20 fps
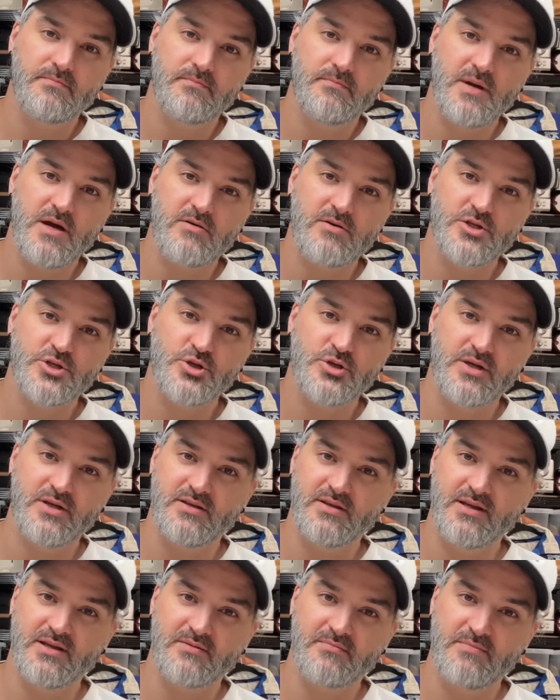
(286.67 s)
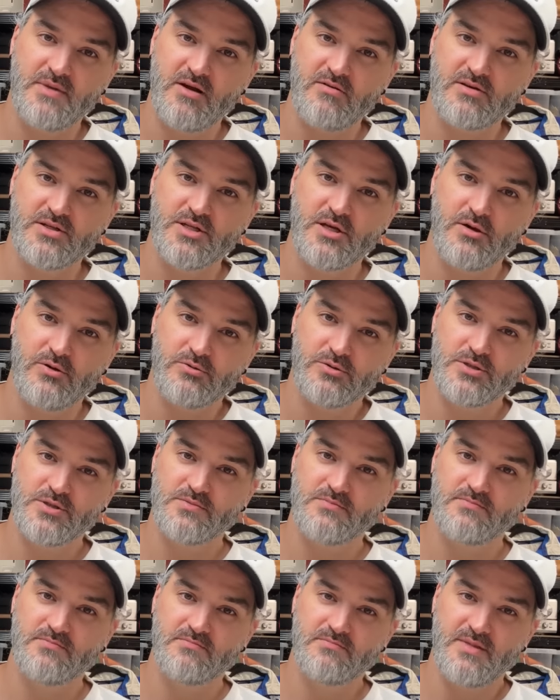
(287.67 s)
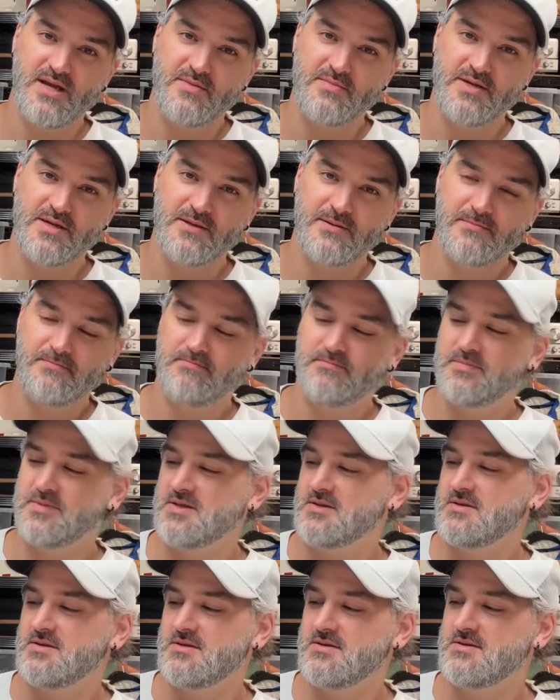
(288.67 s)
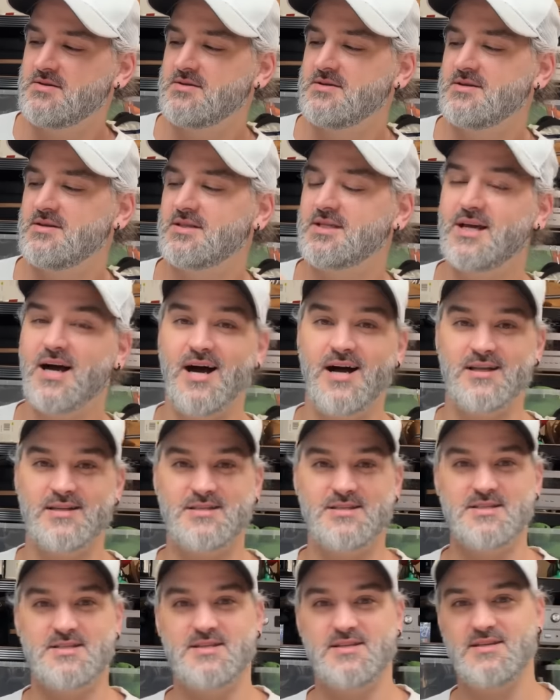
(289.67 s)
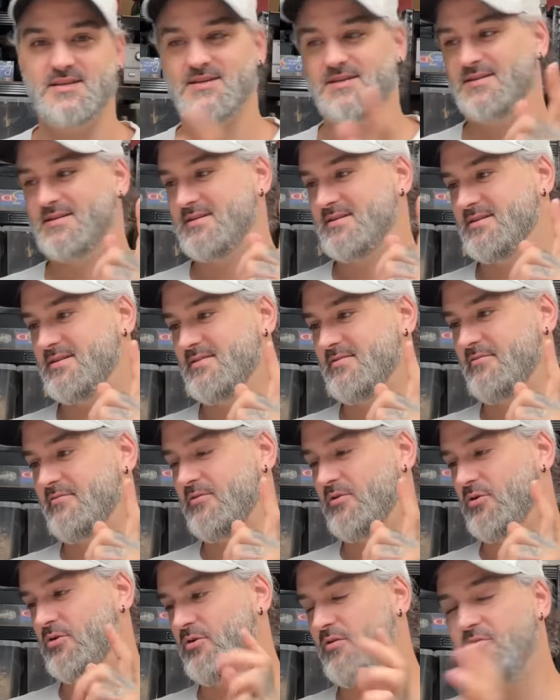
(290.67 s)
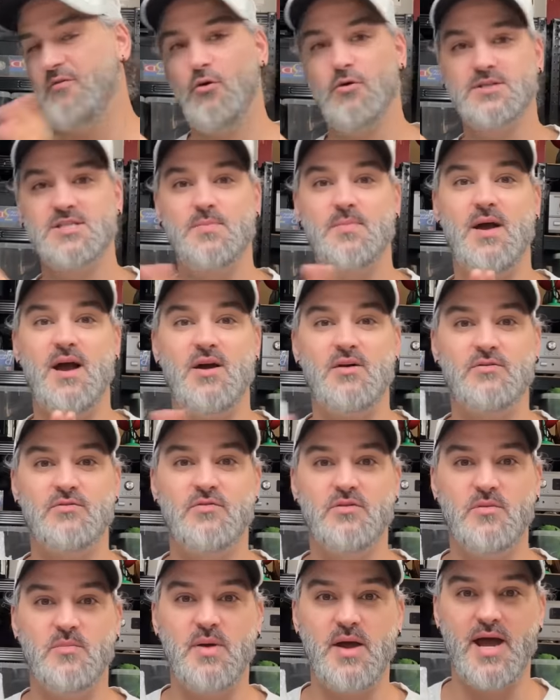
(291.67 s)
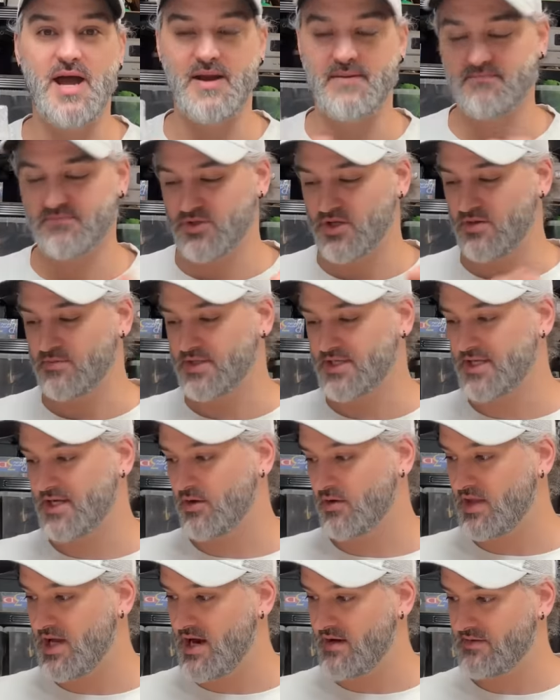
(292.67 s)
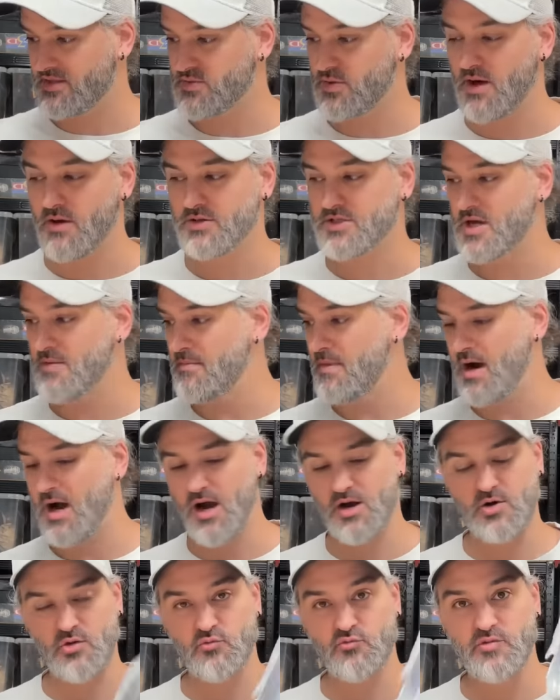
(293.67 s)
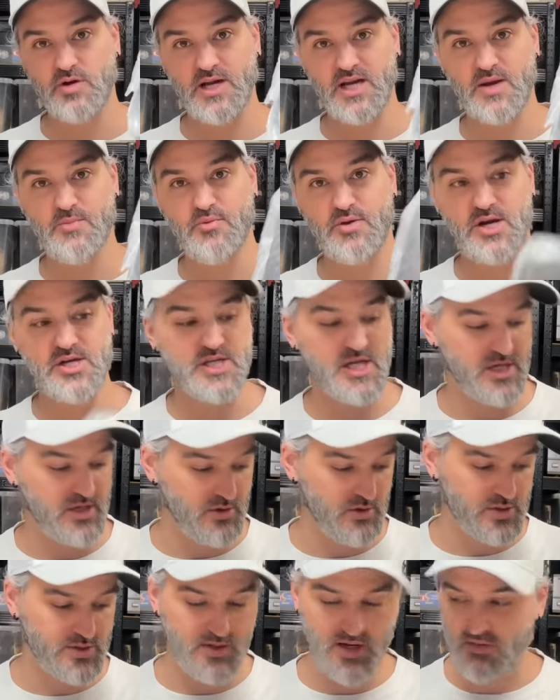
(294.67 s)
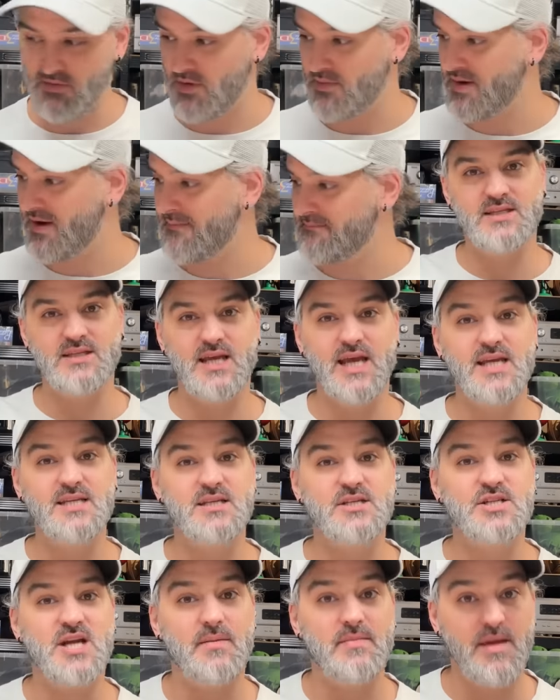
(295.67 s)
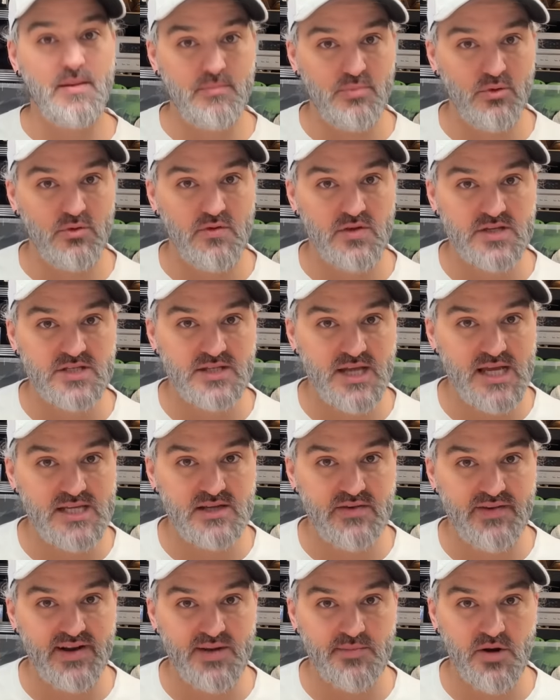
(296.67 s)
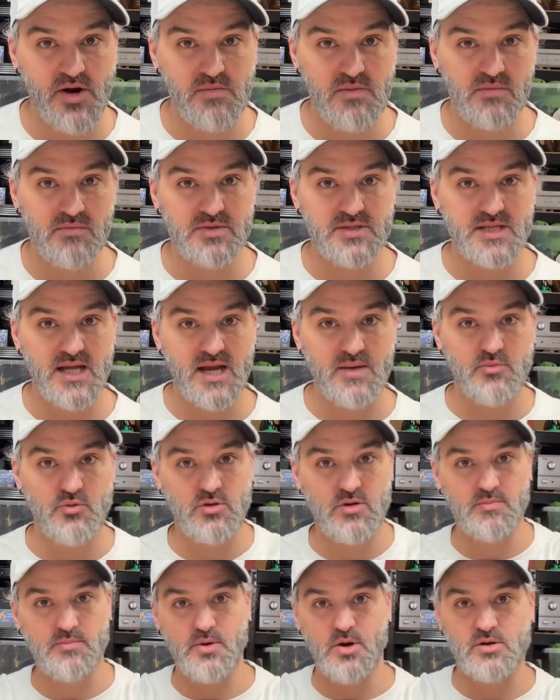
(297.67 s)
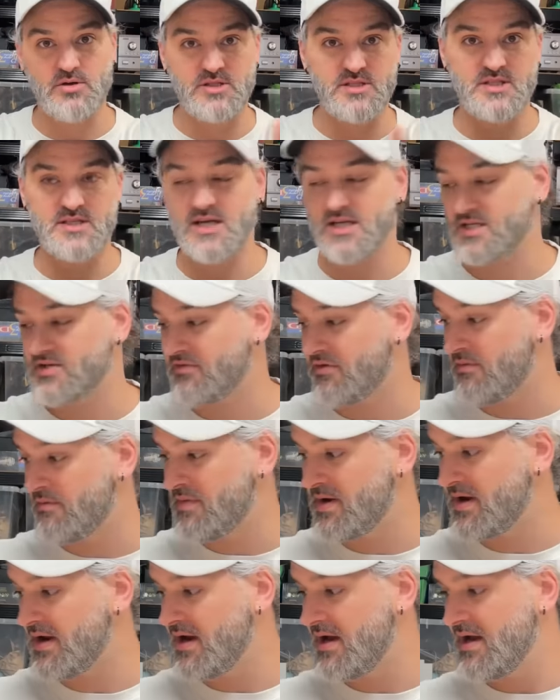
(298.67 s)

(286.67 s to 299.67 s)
parachutey thing, parasols, maybe, carts. For £40 for the pair. Done a deal there as well. So Mark, really appreciate you as well, my man. He's the chap that bought the SNES, if anybody remembers that. He bought the box SNES from me.